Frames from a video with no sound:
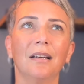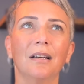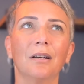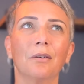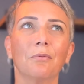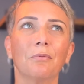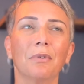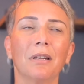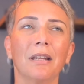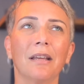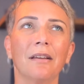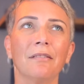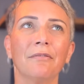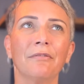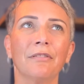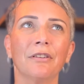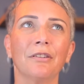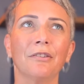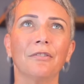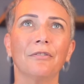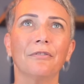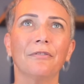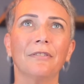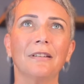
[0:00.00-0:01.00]
whenever
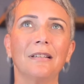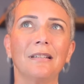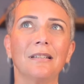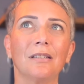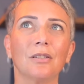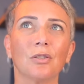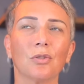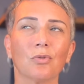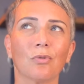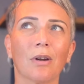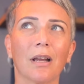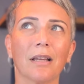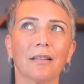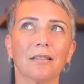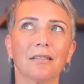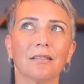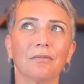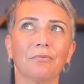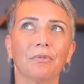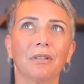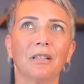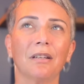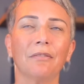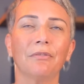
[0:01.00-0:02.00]
you're feeling
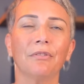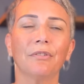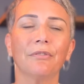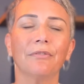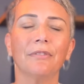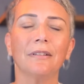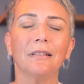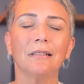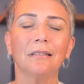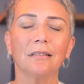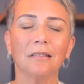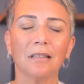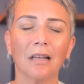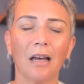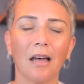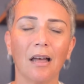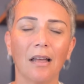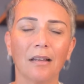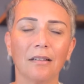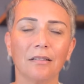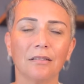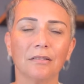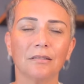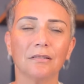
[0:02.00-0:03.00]
stressed, whenever you're feeling
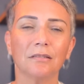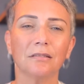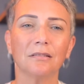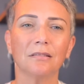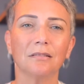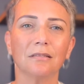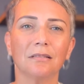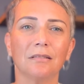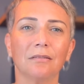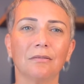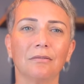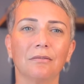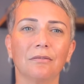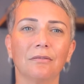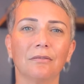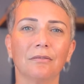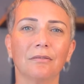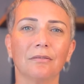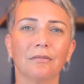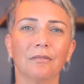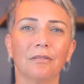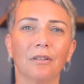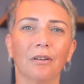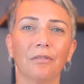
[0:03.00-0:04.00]
tired
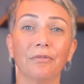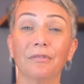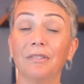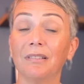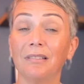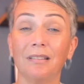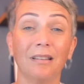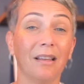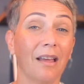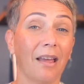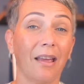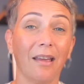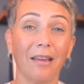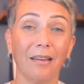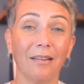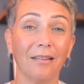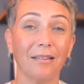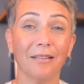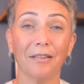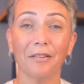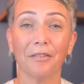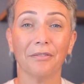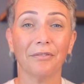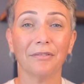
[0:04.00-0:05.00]
of the day,
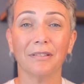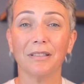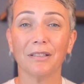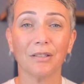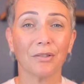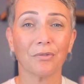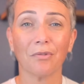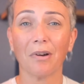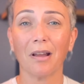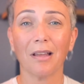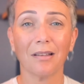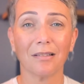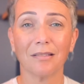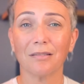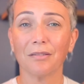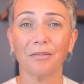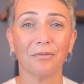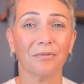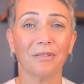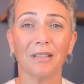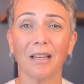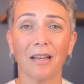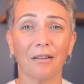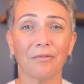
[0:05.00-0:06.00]
of the stress
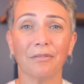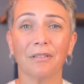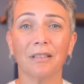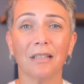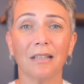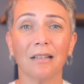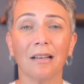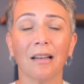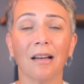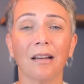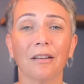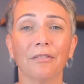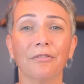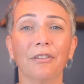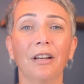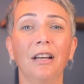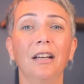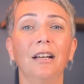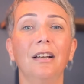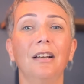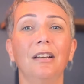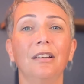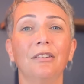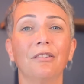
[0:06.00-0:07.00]
of the everyday life,
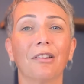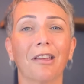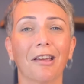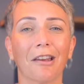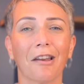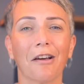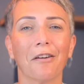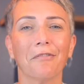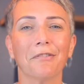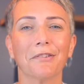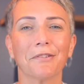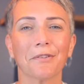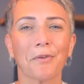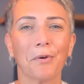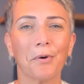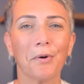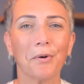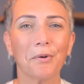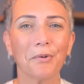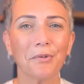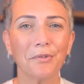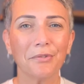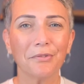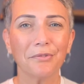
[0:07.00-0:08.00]
you can always
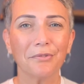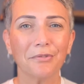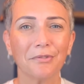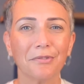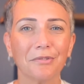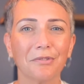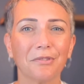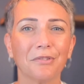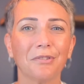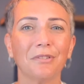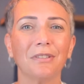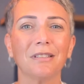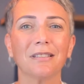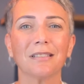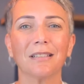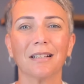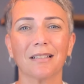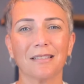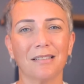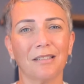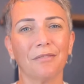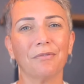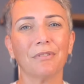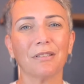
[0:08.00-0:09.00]
go to this
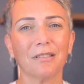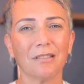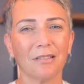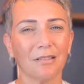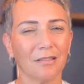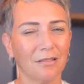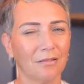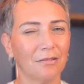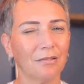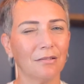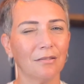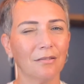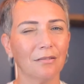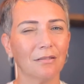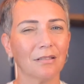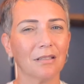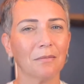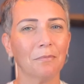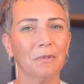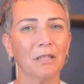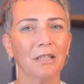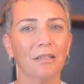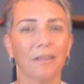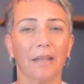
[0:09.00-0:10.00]
activity. Do you know what
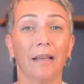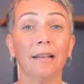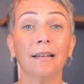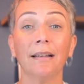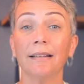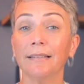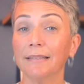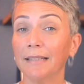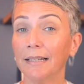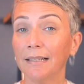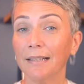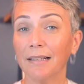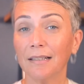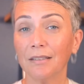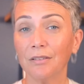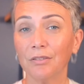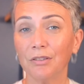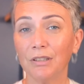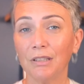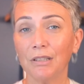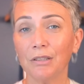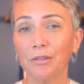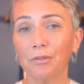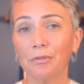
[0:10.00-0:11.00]
I mean? And I think I
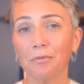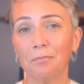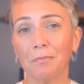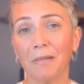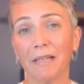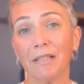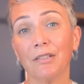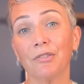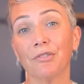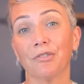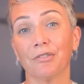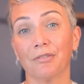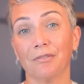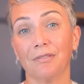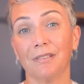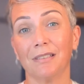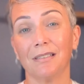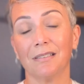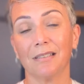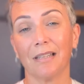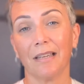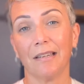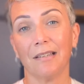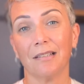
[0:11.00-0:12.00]
don't need to mention
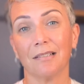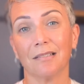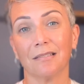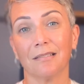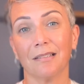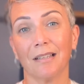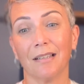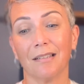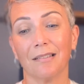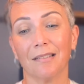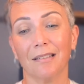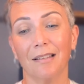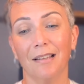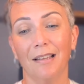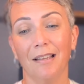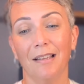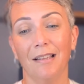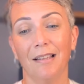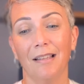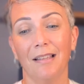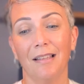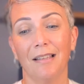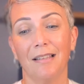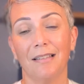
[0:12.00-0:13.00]
this here, that
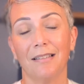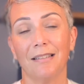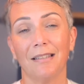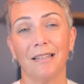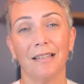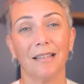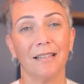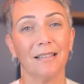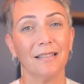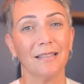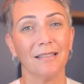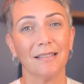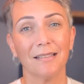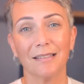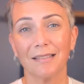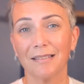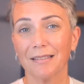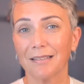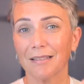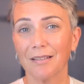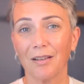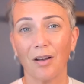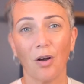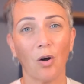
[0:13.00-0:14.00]

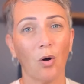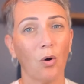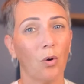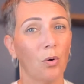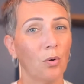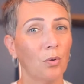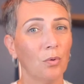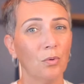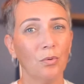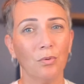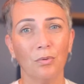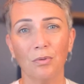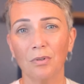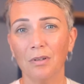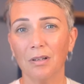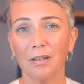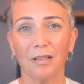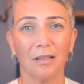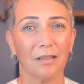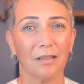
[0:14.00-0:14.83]
this whole